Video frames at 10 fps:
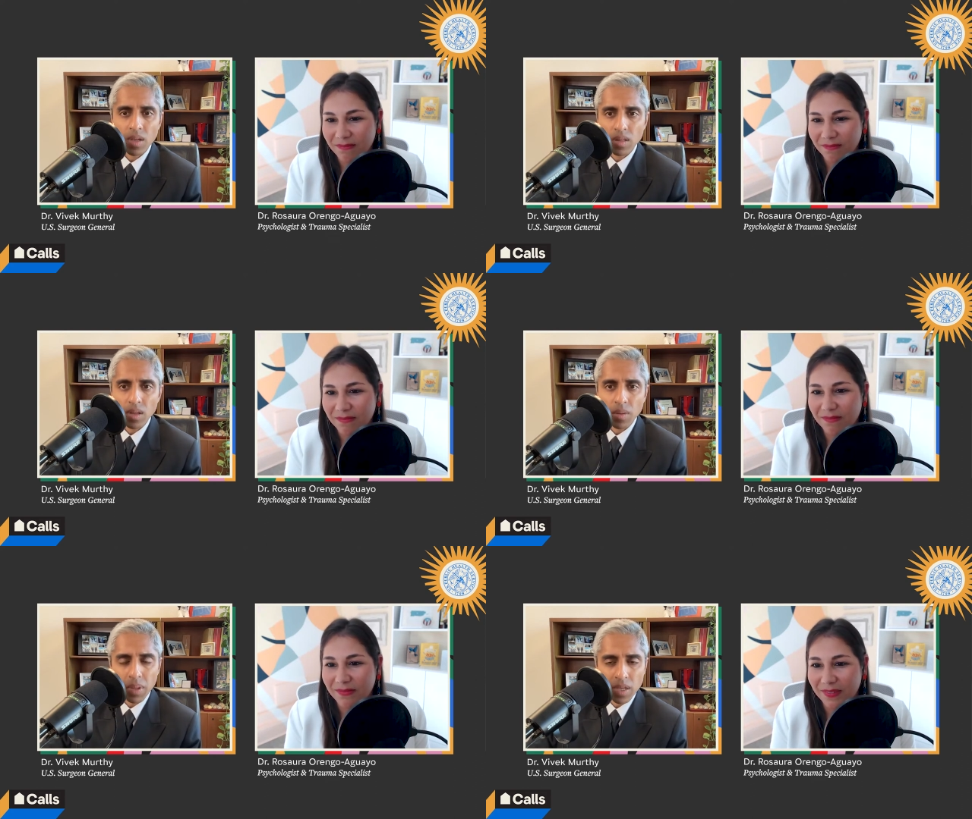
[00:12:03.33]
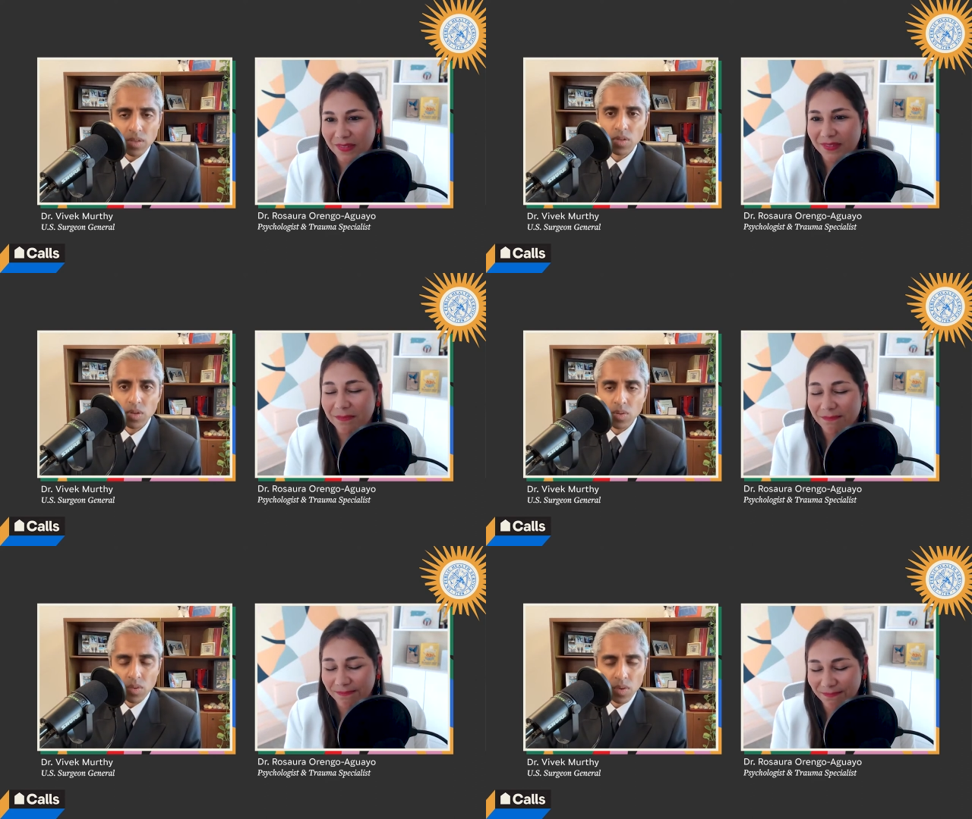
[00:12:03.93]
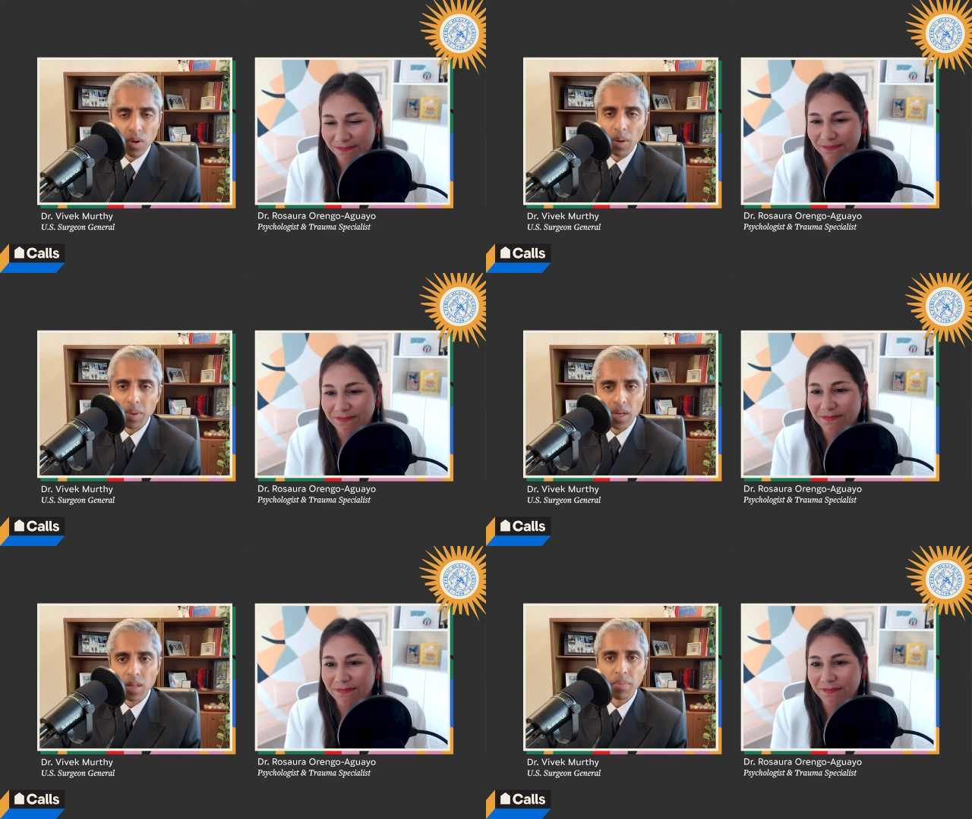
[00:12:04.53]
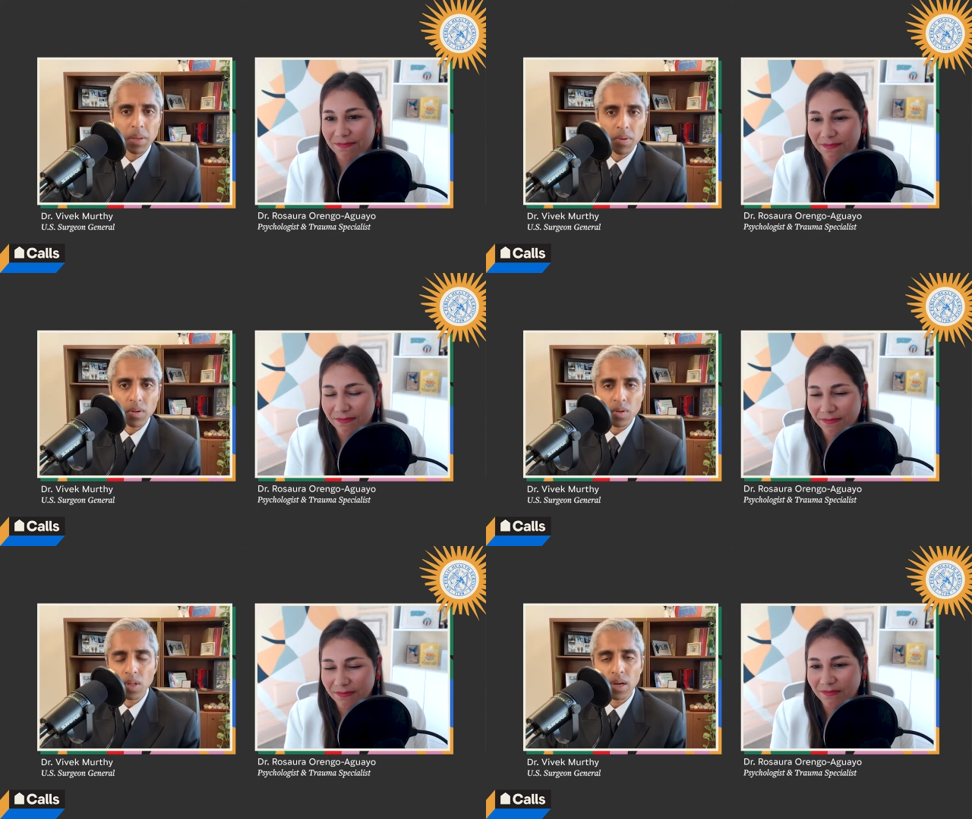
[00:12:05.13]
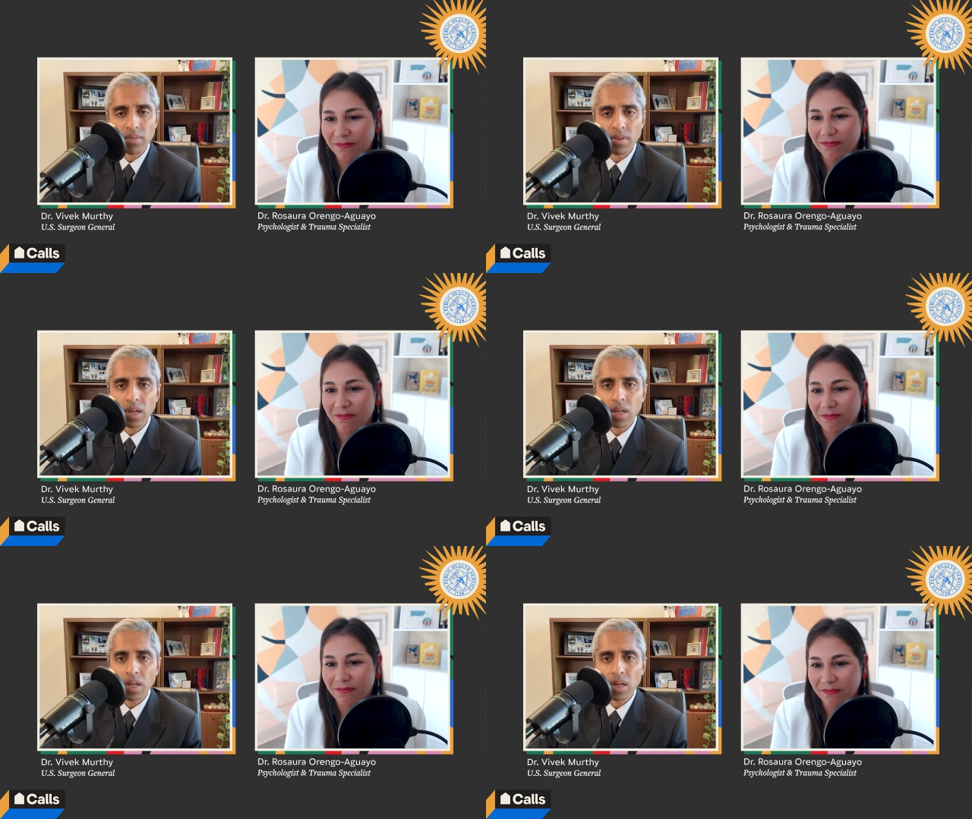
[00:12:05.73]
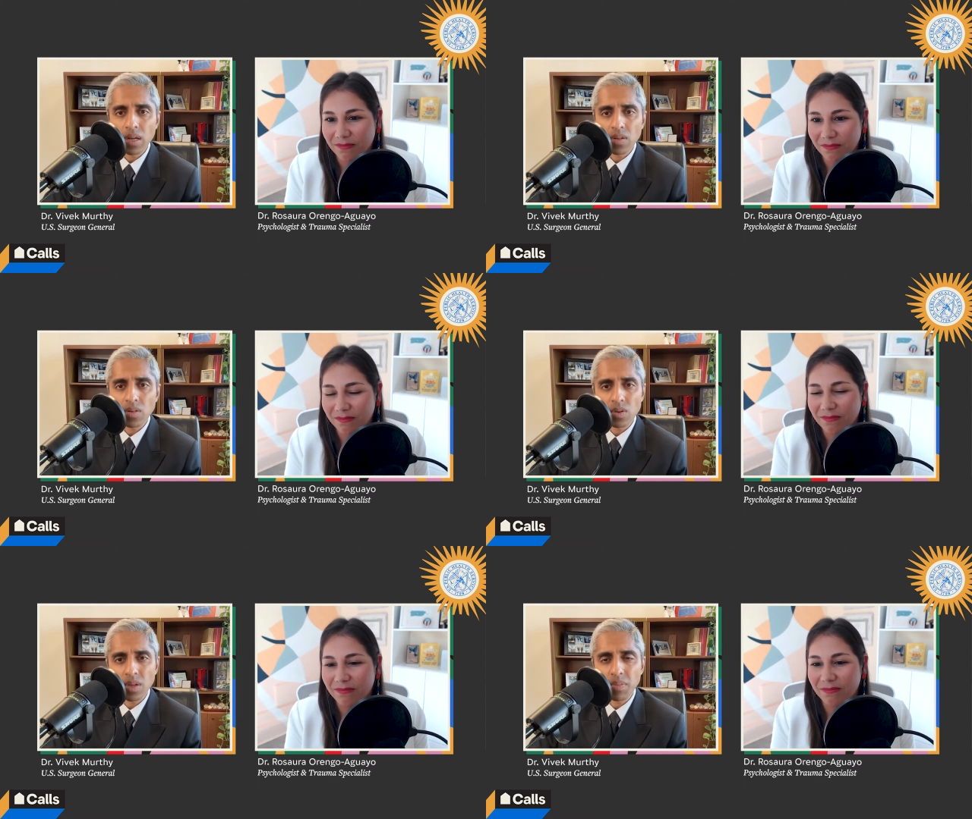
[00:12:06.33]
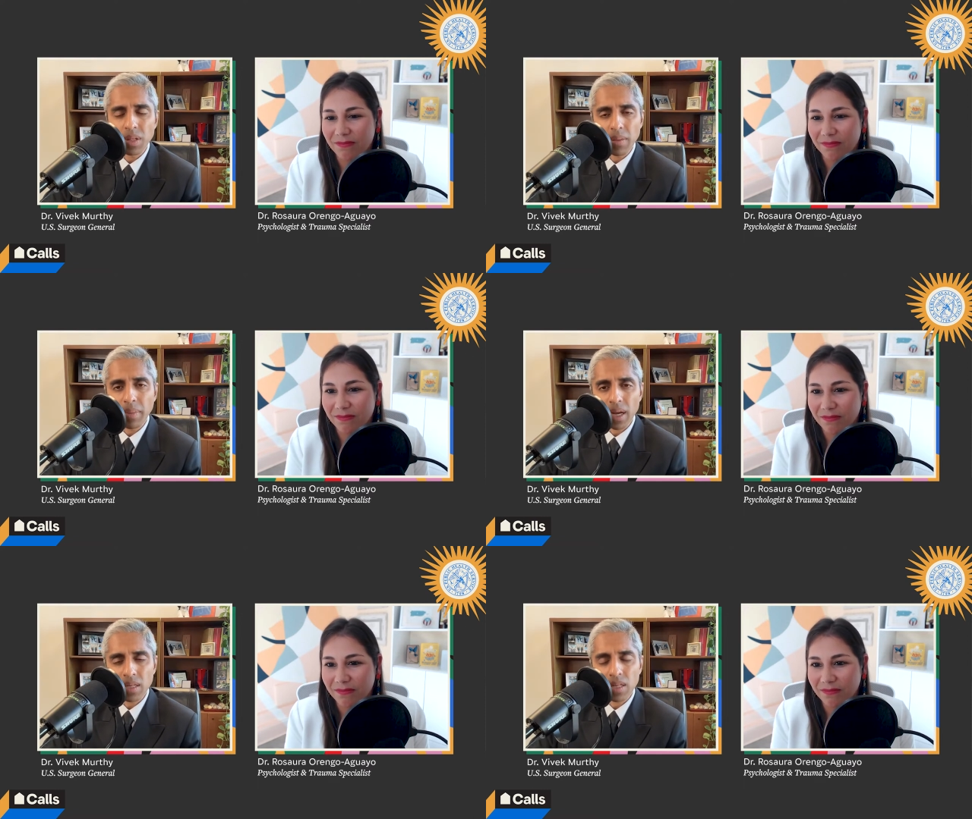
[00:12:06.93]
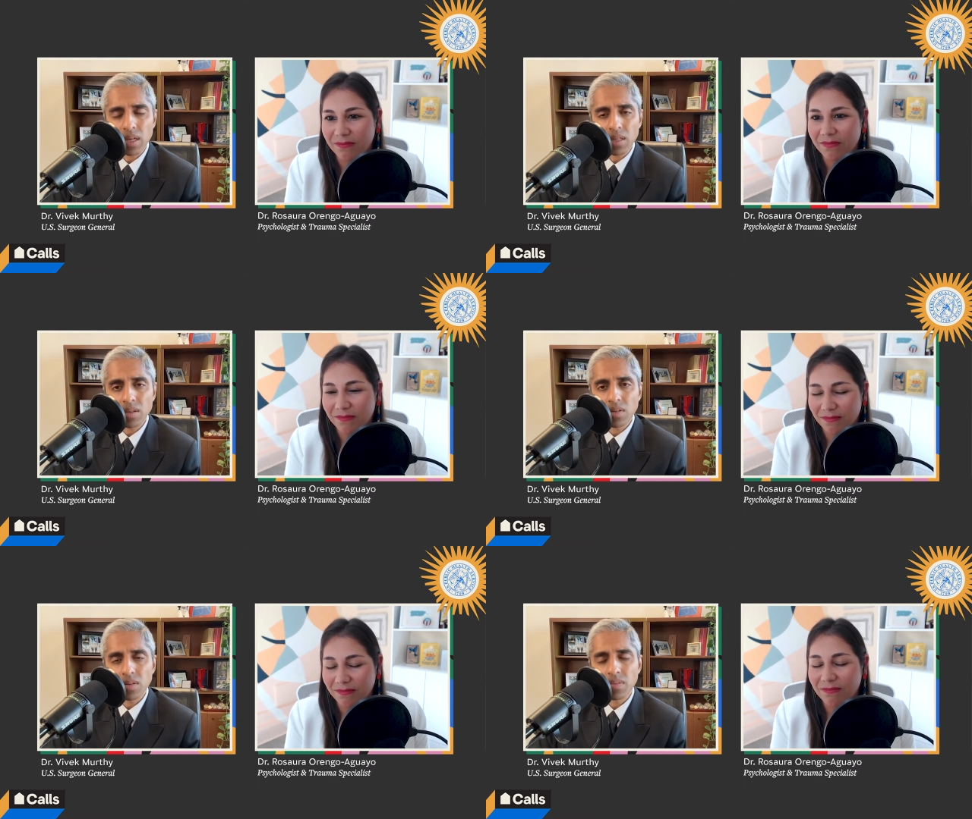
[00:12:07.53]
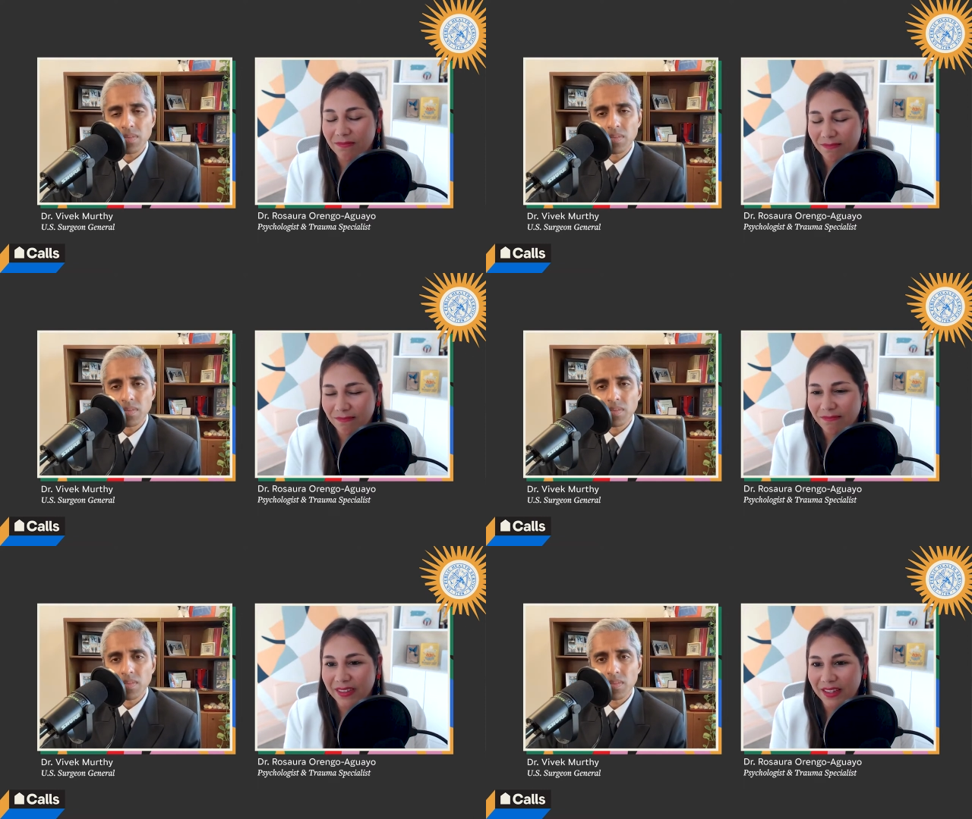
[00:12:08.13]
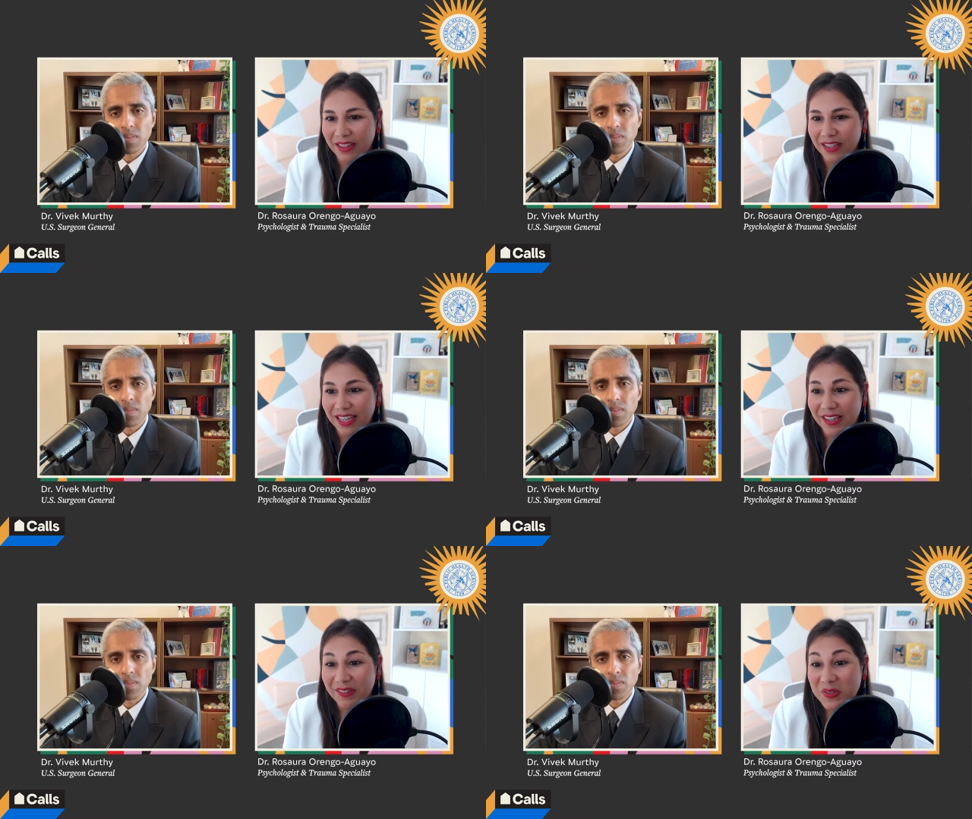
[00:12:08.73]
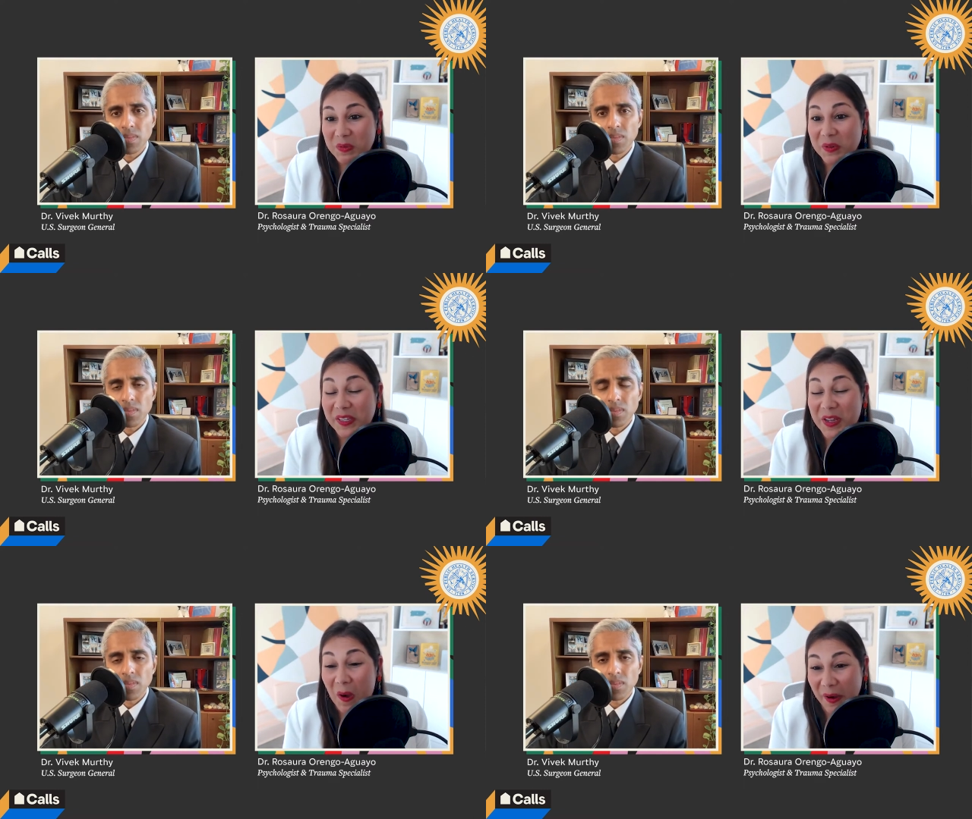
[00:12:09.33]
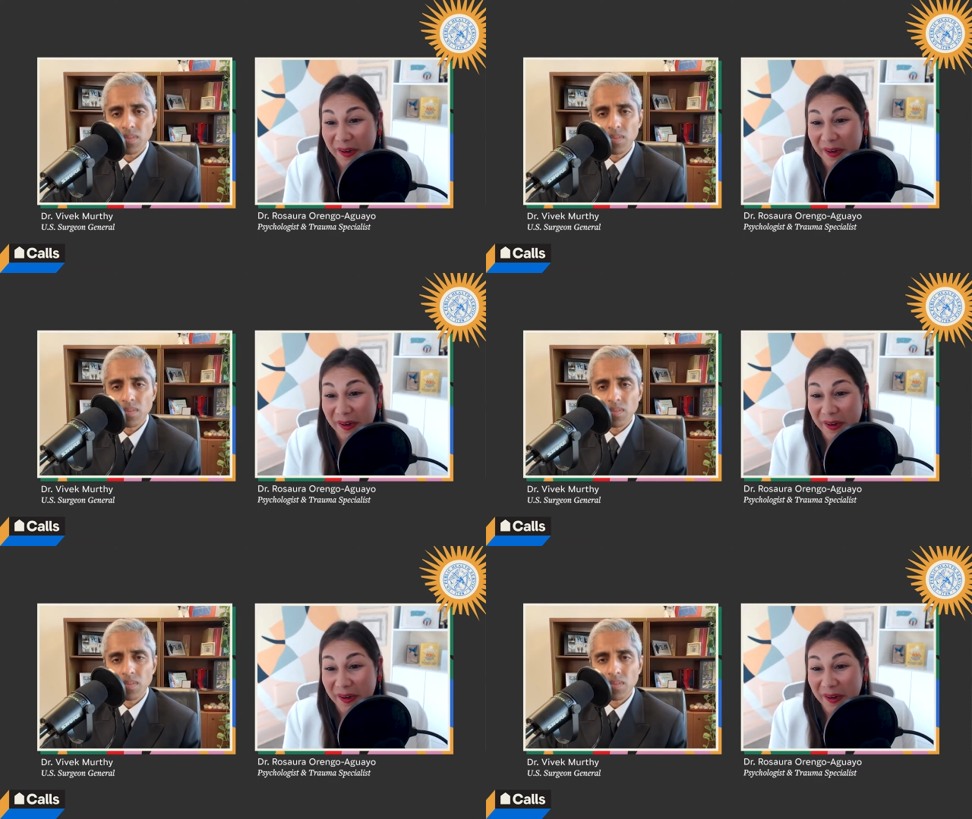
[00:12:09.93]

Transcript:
Speaker 1: a place you grew up in and the people you love uh, so deeply impacted like this?
Speaker 2: It was really hard.